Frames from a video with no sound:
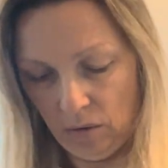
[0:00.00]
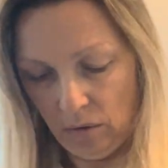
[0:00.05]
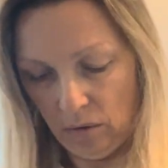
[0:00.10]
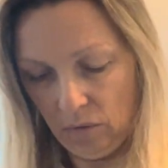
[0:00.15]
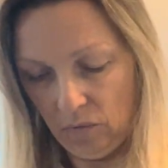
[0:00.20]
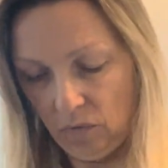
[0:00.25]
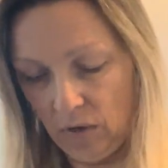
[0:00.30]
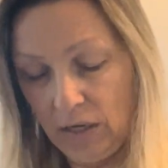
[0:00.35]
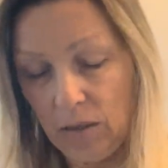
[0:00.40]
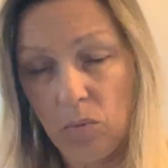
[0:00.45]

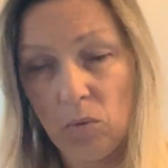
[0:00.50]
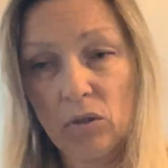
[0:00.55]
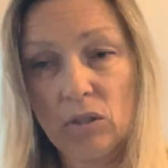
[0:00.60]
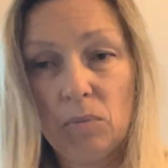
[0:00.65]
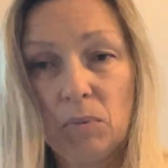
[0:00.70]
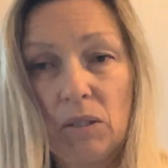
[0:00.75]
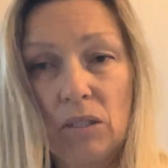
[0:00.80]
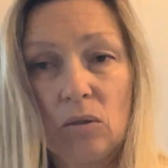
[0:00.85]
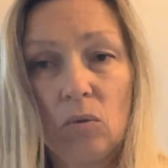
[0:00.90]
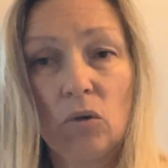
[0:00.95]
really want to
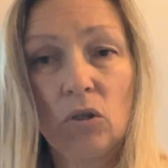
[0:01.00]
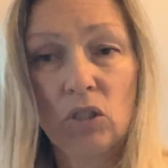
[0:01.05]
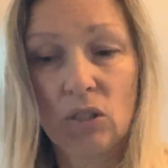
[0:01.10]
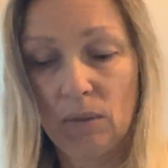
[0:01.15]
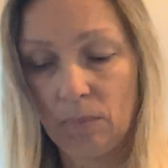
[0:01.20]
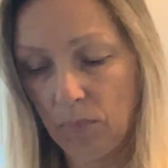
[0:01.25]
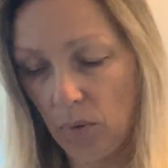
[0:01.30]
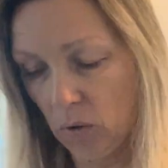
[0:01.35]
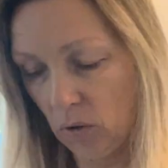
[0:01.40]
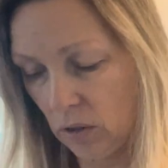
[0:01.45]
be squashed
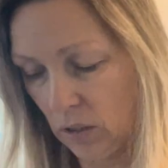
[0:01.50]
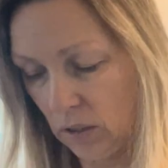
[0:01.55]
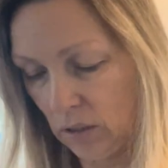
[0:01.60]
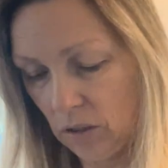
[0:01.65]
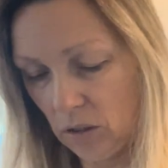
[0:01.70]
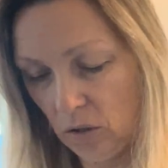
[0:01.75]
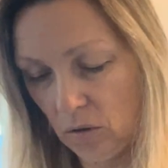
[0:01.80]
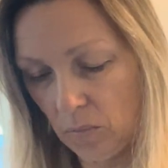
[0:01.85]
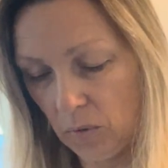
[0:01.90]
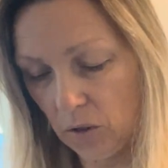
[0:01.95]
in boxes
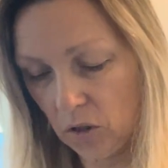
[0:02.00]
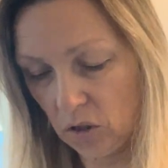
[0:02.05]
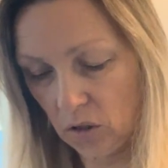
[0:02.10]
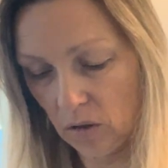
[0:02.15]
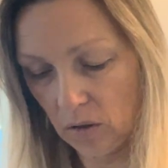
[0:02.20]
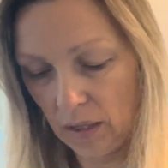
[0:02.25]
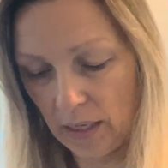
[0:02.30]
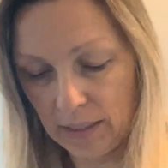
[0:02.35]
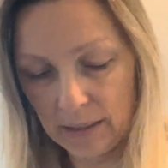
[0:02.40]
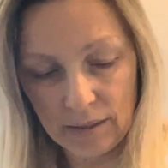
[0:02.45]
too much,
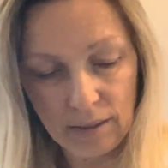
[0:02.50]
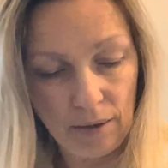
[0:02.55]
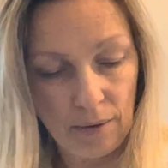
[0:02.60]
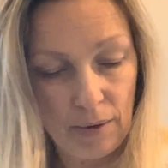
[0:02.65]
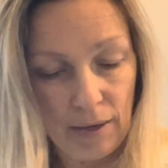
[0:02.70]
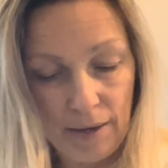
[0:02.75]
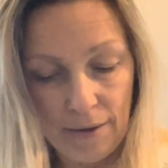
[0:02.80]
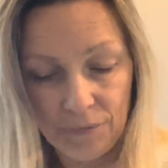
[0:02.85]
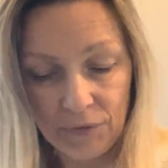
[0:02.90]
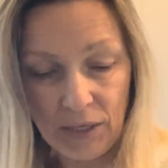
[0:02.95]
do they? So
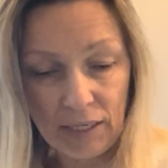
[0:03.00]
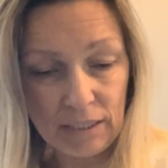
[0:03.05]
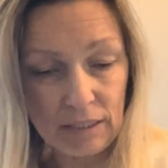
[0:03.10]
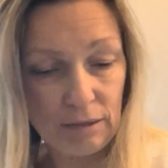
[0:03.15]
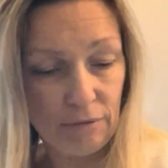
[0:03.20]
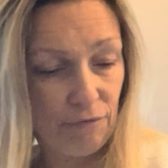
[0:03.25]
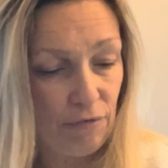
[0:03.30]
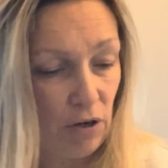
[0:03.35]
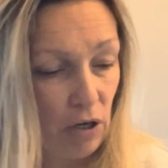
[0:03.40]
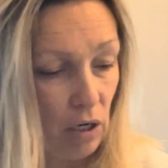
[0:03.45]
that's the
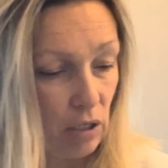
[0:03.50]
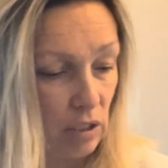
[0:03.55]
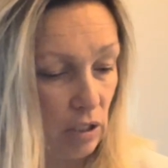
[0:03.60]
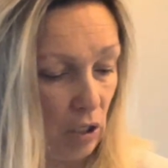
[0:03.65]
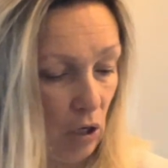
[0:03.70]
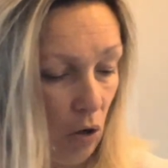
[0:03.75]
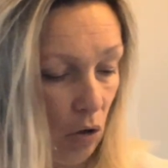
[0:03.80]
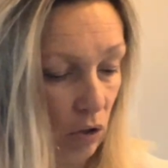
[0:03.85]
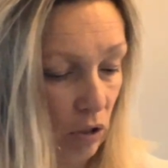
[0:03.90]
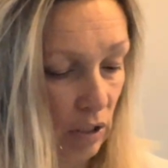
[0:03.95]
first
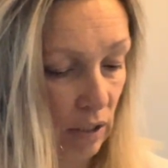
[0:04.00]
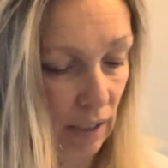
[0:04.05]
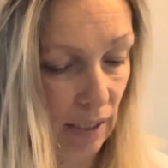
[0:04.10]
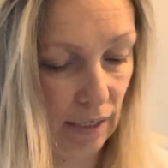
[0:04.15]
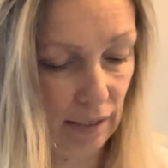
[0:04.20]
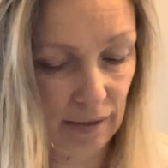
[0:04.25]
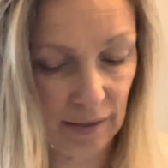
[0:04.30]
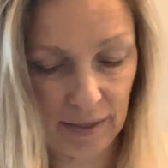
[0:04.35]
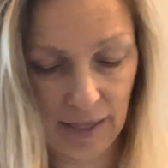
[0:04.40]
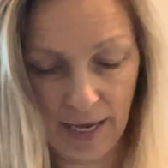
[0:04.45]
lot,
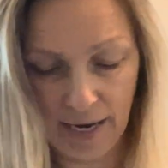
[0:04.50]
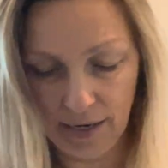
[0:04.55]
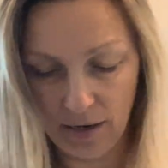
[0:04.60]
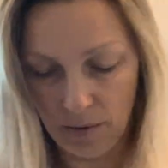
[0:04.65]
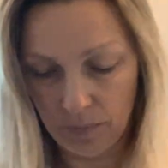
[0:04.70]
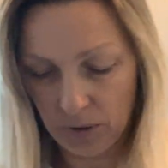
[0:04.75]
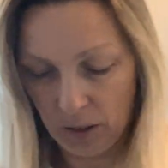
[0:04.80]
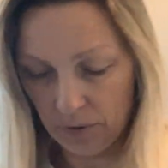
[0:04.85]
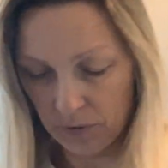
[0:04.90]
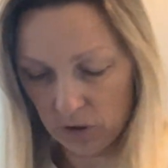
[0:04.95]
and then
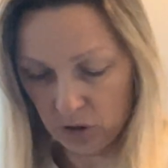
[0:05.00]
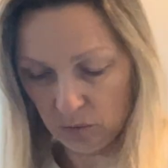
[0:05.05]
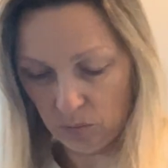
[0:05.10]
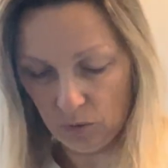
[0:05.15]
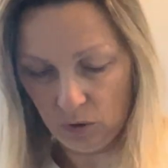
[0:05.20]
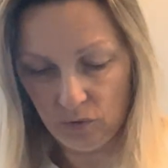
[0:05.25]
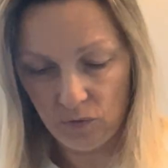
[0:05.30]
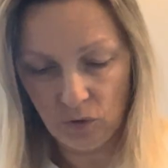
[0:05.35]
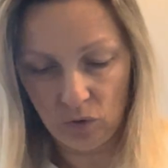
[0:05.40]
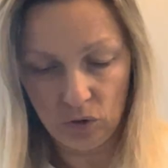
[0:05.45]
I'm going to
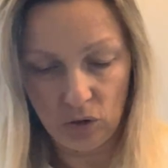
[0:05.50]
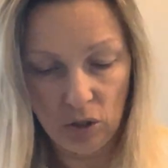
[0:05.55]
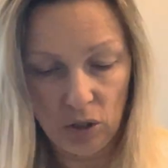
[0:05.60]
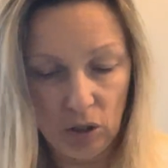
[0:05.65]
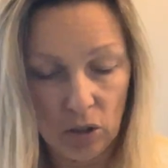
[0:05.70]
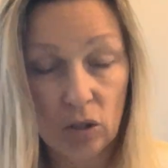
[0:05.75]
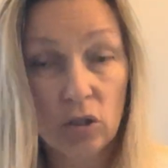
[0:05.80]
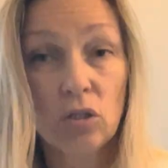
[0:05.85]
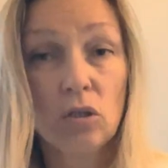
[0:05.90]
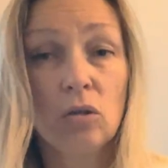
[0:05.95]
move on
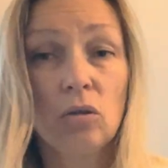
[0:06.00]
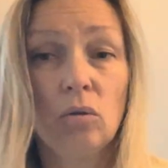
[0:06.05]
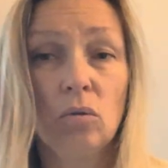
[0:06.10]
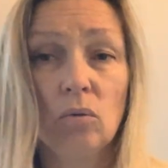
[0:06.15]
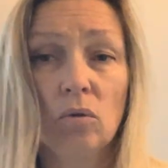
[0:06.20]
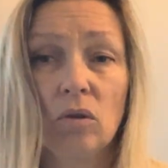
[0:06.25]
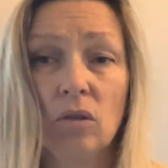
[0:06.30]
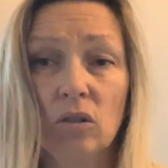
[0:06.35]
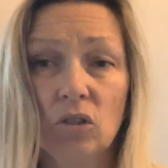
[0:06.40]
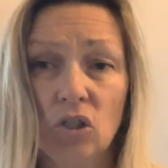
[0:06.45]
to
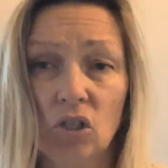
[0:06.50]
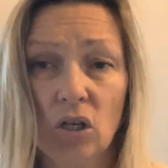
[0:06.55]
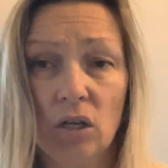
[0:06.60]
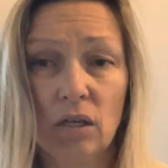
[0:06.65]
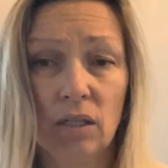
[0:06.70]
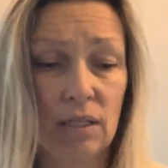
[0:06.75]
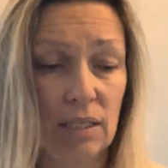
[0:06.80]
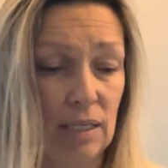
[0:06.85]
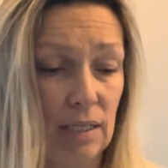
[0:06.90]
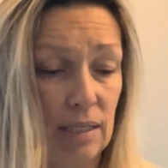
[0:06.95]
the
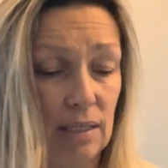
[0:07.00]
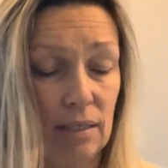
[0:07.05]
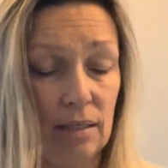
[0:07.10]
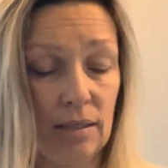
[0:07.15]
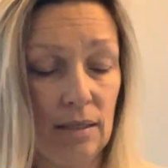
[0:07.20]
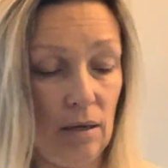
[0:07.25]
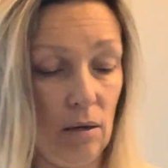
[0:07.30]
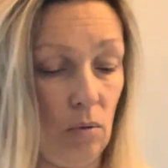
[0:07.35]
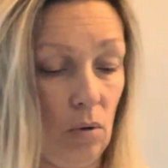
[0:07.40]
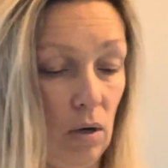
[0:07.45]
jerseys,
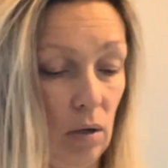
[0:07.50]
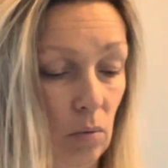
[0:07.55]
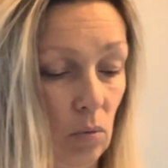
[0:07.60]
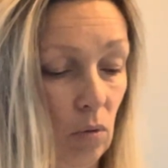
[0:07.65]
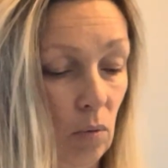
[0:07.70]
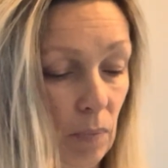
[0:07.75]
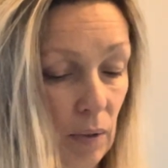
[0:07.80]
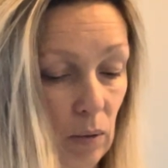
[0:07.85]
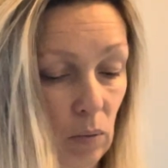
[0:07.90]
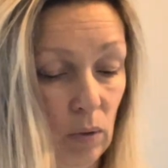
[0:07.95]
so I
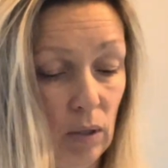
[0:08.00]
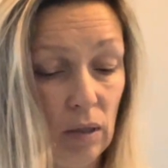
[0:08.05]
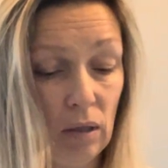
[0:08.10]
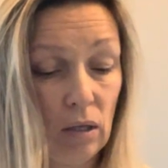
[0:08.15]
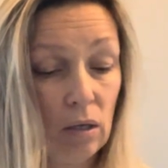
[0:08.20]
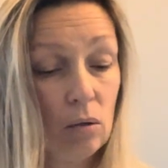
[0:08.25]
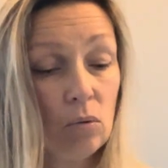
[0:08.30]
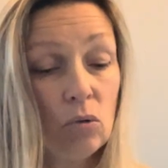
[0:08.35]
will be with you